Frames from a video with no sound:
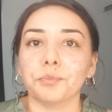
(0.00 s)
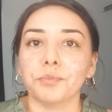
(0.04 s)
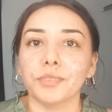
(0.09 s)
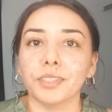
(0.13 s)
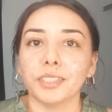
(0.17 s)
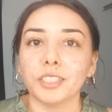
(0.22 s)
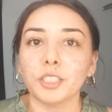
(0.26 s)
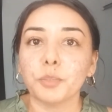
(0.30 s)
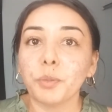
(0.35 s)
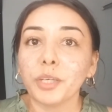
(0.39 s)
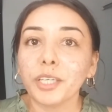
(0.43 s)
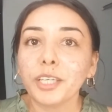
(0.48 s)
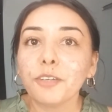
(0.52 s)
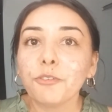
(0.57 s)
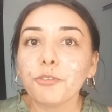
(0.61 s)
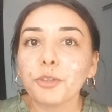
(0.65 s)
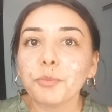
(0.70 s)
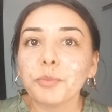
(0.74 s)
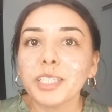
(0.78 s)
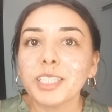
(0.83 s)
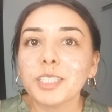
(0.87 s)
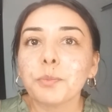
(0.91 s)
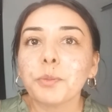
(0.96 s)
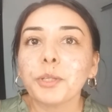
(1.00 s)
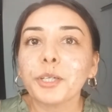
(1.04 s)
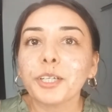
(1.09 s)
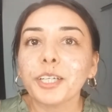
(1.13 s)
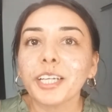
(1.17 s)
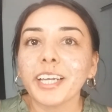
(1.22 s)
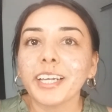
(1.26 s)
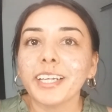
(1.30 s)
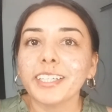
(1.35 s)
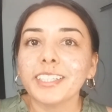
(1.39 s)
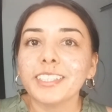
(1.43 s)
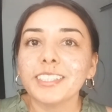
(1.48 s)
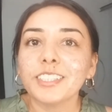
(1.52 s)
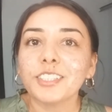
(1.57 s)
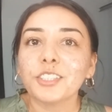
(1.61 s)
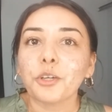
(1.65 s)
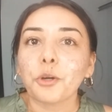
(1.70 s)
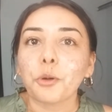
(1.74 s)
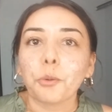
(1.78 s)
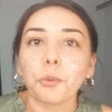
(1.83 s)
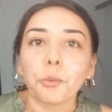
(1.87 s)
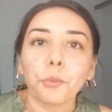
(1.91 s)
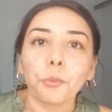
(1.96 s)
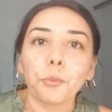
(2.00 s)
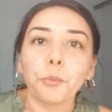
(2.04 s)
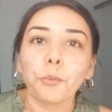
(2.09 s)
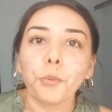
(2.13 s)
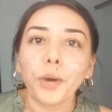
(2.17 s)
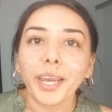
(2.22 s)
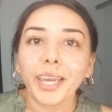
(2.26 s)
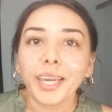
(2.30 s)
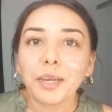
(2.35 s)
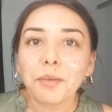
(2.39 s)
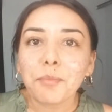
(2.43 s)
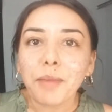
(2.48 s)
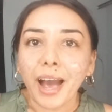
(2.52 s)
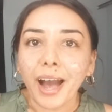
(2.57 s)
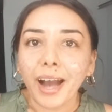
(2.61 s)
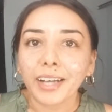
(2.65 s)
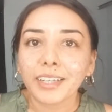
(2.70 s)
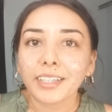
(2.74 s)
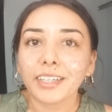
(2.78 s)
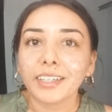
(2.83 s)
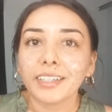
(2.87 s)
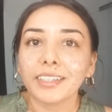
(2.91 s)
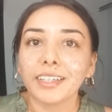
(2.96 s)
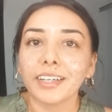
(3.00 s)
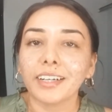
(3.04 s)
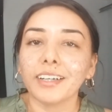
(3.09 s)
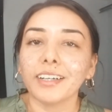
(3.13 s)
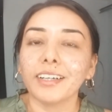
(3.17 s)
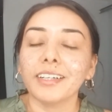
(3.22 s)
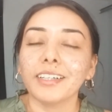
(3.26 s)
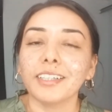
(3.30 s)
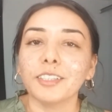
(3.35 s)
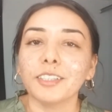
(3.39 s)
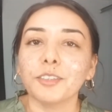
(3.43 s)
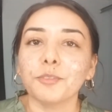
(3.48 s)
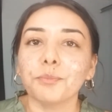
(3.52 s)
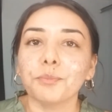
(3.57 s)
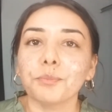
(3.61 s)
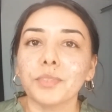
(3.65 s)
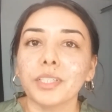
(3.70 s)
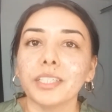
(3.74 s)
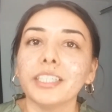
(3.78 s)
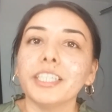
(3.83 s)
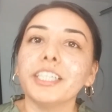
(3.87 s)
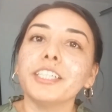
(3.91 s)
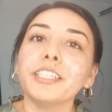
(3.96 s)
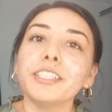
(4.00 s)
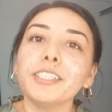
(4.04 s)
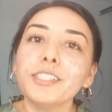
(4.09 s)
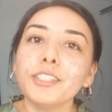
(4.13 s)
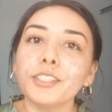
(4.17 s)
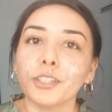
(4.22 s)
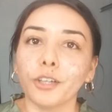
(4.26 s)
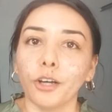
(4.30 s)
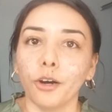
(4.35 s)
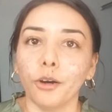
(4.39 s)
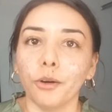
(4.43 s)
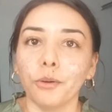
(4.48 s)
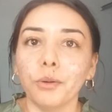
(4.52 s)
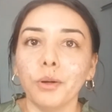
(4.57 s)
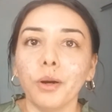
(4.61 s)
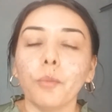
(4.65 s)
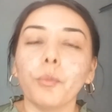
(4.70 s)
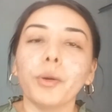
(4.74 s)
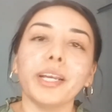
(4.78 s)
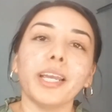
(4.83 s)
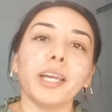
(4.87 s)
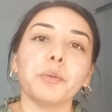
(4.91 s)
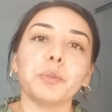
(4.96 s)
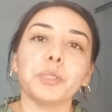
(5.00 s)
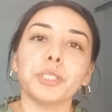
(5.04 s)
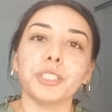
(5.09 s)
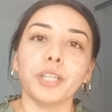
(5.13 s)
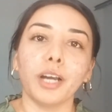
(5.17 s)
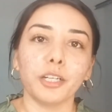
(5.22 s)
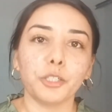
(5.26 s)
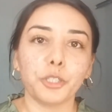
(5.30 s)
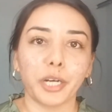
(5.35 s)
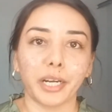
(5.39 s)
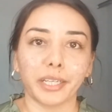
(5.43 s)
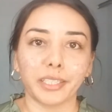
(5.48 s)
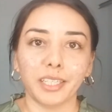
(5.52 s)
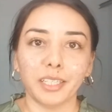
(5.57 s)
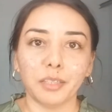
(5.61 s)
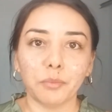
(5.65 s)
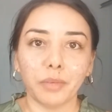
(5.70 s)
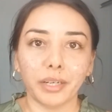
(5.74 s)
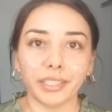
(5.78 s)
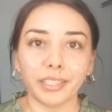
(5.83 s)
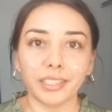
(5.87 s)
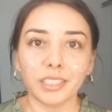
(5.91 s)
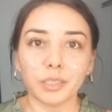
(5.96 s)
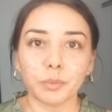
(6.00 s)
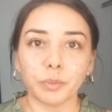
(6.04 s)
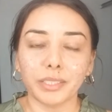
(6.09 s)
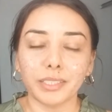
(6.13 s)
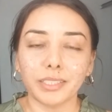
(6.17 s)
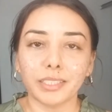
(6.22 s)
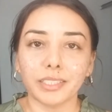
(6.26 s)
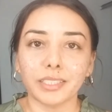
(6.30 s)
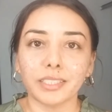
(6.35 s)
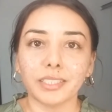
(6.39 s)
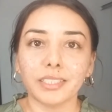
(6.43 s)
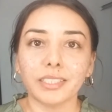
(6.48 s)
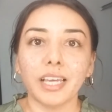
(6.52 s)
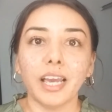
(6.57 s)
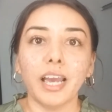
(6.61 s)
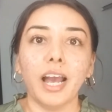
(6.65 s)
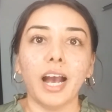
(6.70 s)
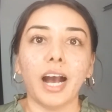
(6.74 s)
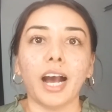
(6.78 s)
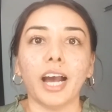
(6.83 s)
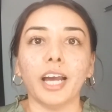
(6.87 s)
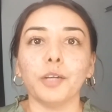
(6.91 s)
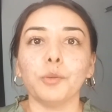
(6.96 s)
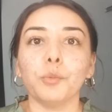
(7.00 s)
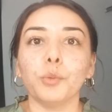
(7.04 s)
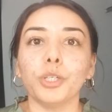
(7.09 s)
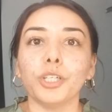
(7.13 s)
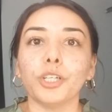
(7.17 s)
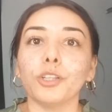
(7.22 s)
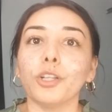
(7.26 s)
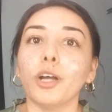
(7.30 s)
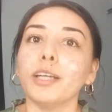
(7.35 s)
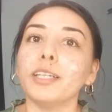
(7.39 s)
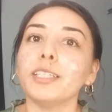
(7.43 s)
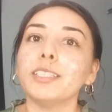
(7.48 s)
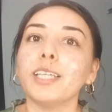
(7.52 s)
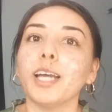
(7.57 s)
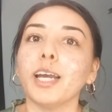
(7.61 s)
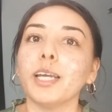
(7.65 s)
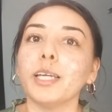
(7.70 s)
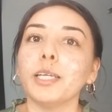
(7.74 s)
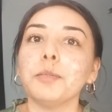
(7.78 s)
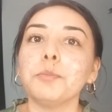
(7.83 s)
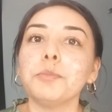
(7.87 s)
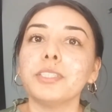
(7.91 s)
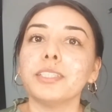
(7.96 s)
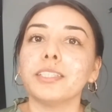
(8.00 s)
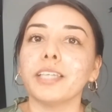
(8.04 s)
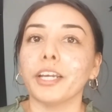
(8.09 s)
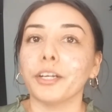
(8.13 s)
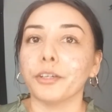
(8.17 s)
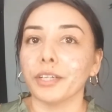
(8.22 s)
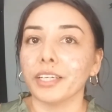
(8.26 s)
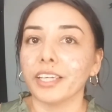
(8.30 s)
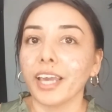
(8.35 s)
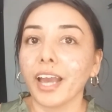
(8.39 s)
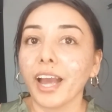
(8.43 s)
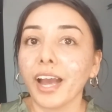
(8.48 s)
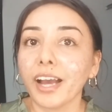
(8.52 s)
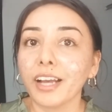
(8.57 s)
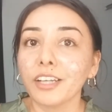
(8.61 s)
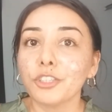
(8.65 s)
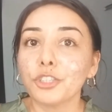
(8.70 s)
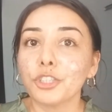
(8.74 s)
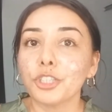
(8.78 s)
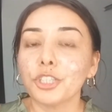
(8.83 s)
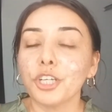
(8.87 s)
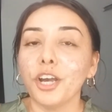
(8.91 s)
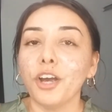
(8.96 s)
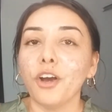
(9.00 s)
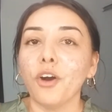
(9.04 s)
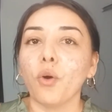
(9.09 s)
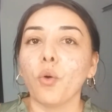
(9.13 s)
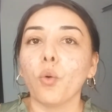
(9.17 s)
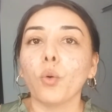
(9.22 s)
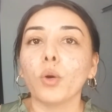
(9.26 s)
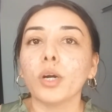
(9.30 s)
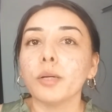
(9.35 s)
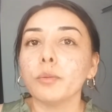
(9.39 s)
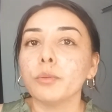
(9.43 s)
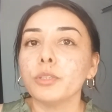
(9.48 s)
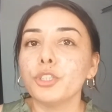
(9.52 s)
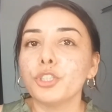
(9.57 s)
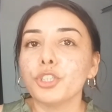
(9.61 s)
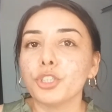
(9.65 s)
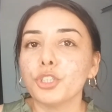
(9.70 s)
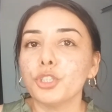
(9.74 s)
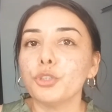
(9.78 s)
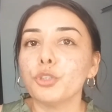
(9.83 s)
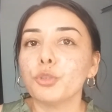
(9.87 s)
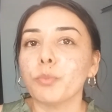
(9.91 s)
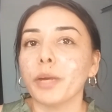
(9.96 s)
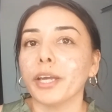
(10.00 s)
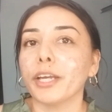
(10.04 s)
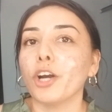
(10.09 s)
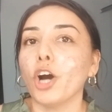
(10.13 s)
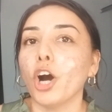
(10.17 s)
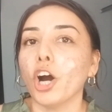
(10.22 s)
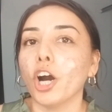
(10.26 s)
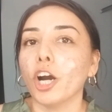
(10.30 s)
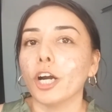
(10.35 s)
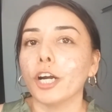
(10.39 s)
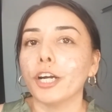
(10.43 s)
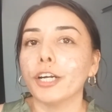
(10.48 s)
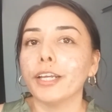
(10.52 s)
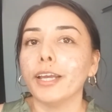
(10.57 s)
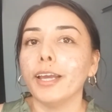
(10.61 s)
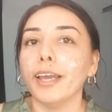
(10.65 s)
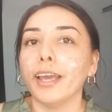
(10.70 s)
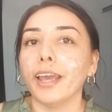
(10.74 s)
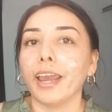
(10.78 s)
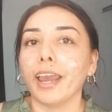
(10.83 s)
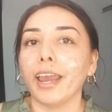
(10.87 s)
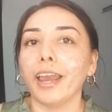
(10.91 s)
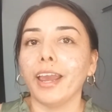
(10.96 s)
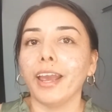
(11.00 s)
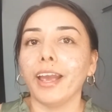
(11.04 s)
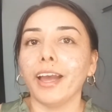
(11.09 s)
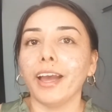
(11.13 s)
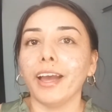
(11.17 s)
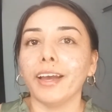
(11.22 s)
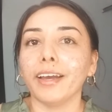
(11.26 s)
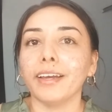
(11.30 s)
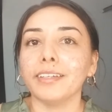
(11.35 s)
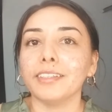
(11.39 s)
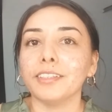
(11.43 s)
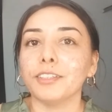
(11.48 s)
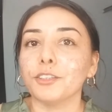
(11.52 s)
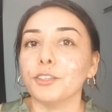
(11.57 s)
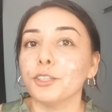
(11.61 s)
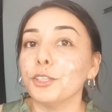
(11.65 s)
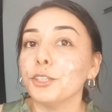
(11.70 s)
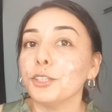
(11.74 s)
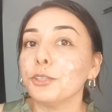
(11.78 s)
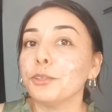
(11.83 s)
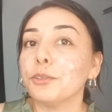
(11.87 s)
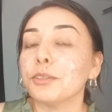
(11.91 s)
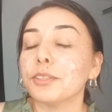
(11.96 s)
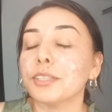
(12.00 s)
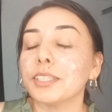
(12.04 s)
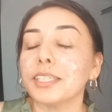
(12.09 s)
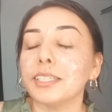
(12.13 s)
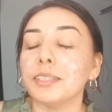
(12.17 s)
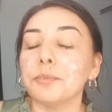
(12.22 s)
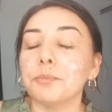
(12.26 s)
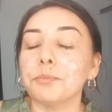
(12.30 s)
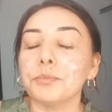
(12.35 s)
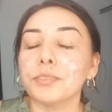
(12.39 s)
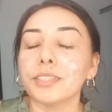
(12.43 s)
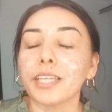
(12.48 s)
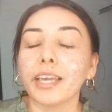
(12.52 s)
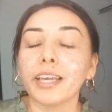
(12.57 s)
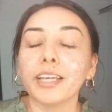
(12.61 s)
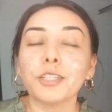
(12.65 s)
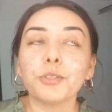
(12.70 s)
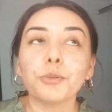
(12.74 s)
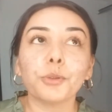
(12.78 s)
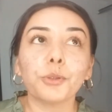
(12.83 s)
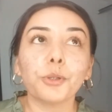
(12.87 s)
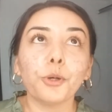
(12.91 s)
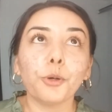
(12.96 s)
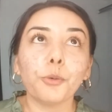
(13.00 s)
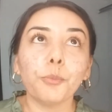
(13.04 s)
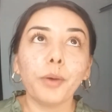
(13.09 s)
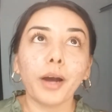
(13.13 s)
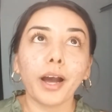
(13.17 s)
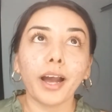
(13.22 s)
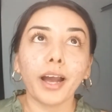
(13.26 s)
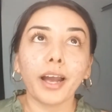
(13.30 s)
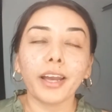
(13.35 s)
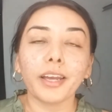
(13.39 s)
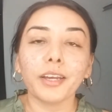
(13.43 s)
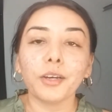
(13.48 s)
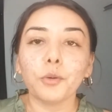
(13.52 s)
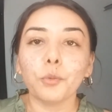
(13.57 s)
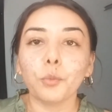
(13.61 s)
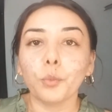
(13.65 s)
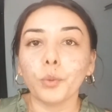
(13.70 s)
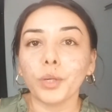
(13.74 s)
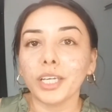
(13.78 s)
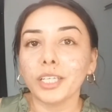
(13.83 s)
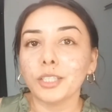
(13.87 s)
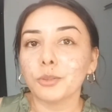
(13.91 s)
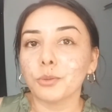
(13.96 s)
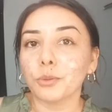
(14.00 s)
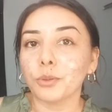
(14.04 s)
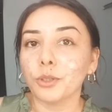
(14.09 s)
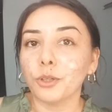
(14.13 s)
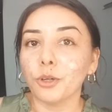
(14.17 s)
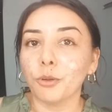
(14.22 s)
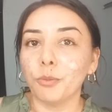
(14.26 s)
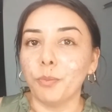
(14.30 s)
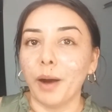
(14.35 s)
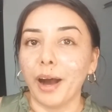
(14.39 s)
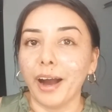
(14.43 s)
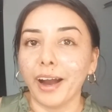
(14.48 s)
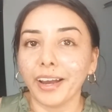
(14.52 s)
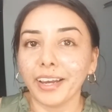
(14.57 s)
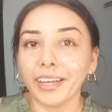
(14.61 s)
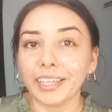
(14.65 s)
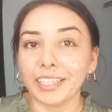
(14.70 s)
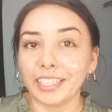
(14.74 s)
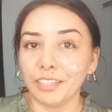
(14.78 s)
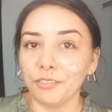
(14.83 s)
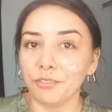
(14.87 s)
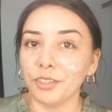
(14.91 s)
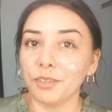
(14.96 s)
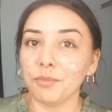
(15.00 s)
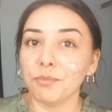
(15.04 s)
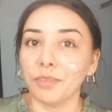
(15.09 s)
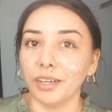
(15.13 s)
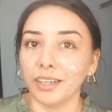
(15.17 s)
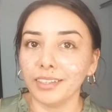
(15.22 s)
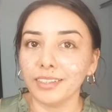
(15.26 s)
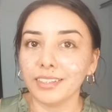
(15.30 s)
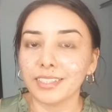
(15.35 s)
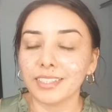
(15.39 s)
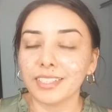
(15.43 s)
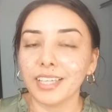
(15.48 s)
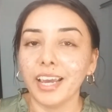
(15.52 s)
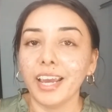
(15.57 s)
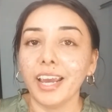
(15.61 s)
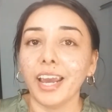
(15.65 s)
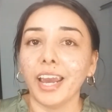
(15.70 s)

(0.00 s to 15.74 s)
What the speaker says: Speaking from experience, way back years ago, when I was not tracking my expenses, I would a lot of times carry cash, or I would just use my card, and literally days would go by, weeks would go by, and even months.